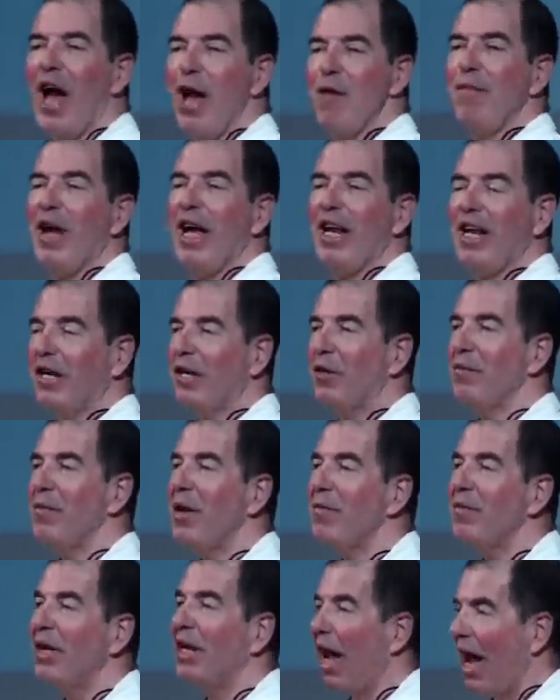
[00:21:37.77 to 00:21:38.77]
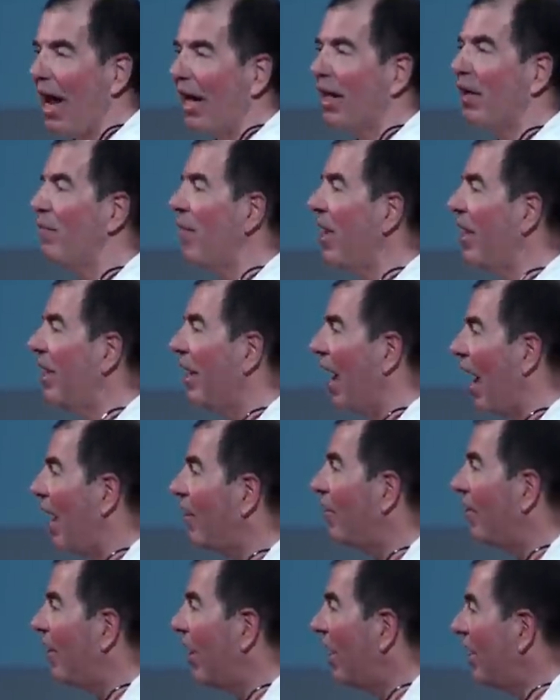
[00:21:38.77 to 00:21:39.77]
I made a commitment. I committed. I
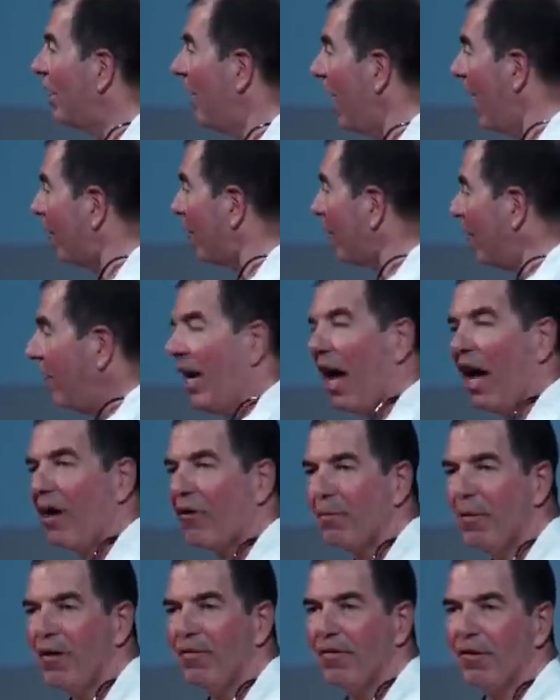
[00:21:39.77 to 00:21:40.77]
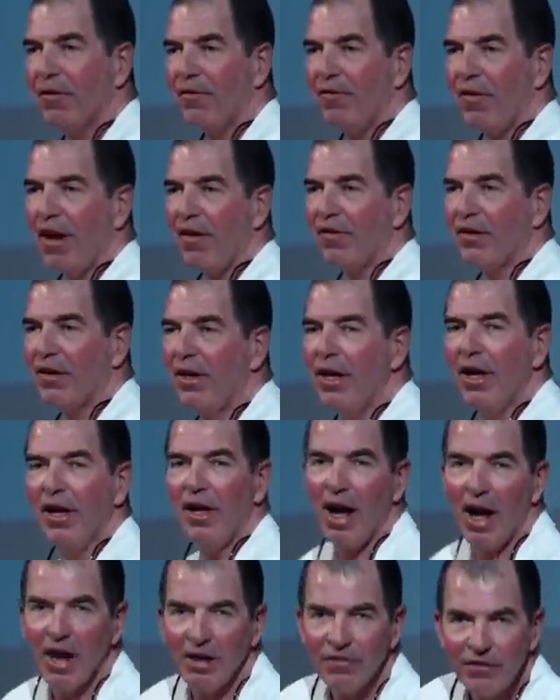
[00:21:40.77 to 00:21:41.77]
said yes. She asked me for a favor.
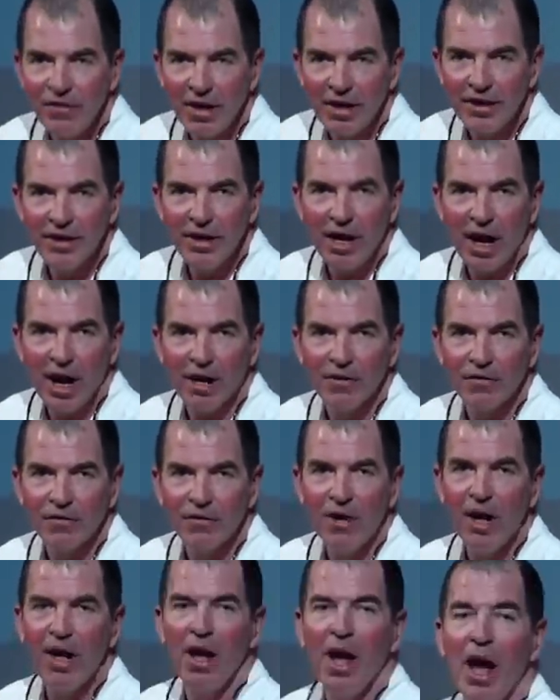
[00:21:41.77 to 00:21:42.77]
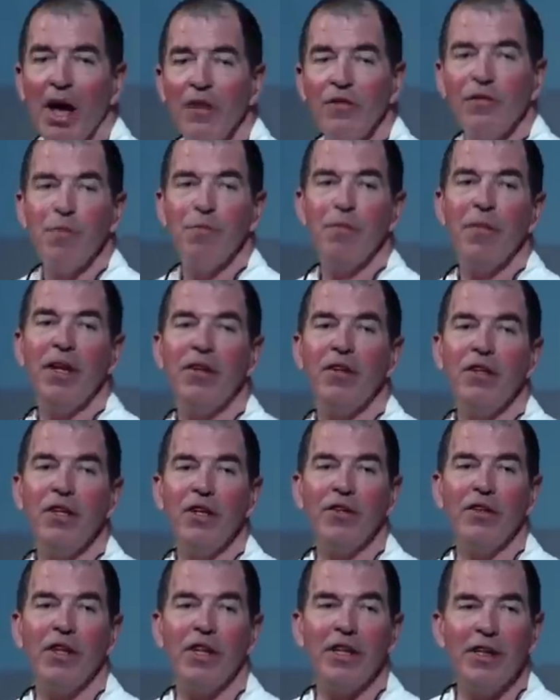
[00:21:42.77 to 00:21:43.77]
I said yes. I submit to
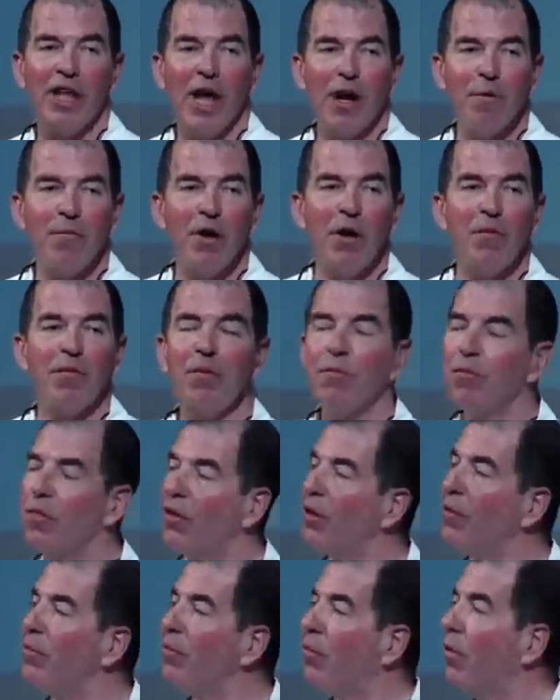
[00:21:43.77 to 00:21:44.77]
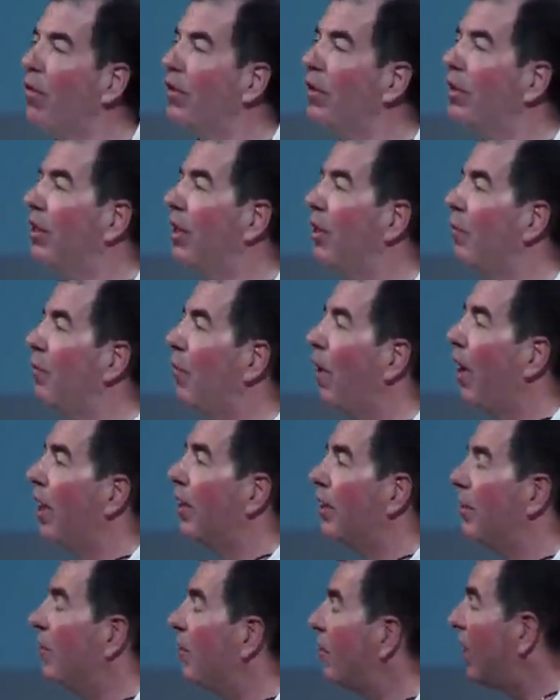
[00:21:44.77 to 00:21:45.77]
you that at that moment, more important than
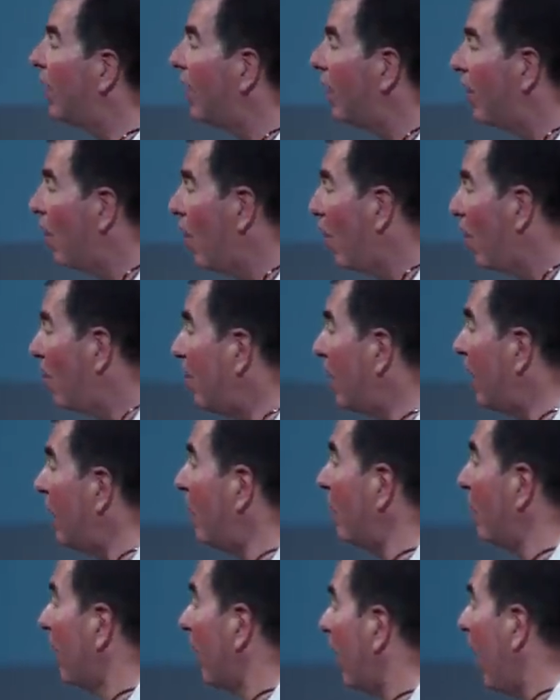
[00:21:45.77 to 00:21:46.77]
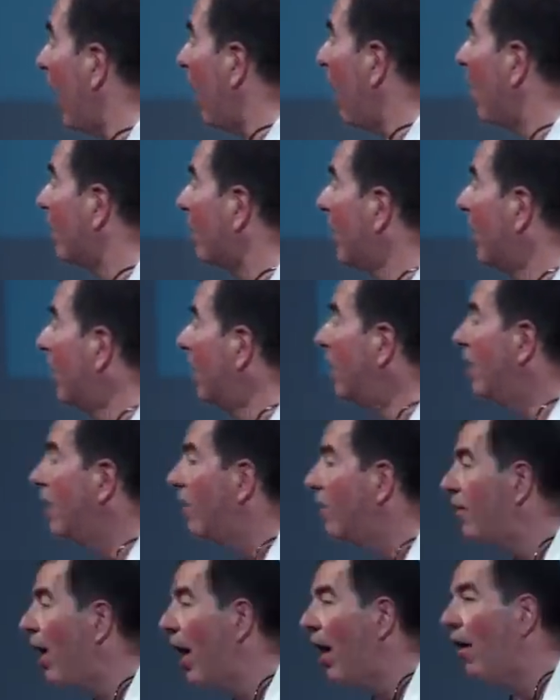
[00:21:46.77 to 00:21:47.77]
whether she can hold me to account
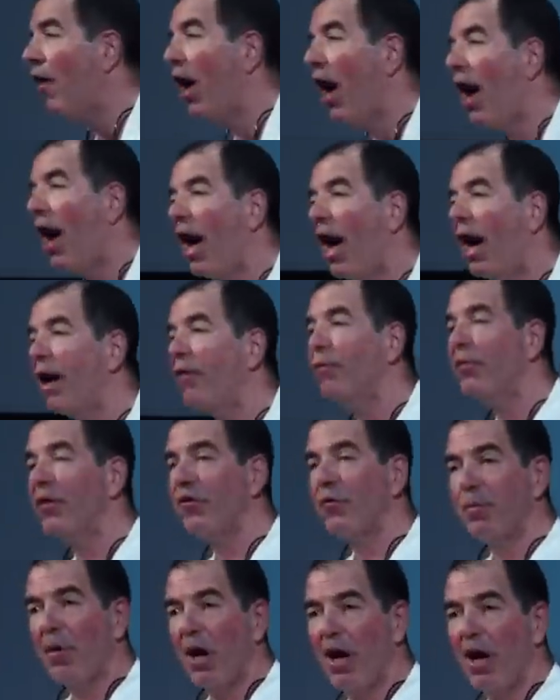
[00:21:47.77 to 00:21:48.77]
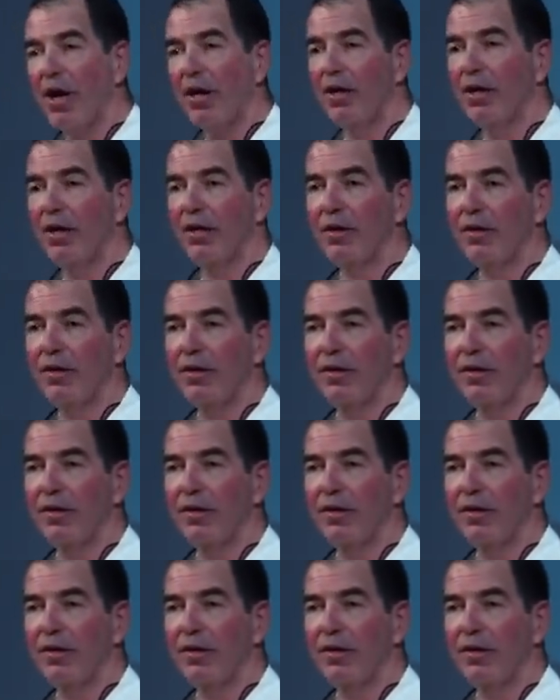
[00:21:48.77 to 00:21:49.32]
is how I respond.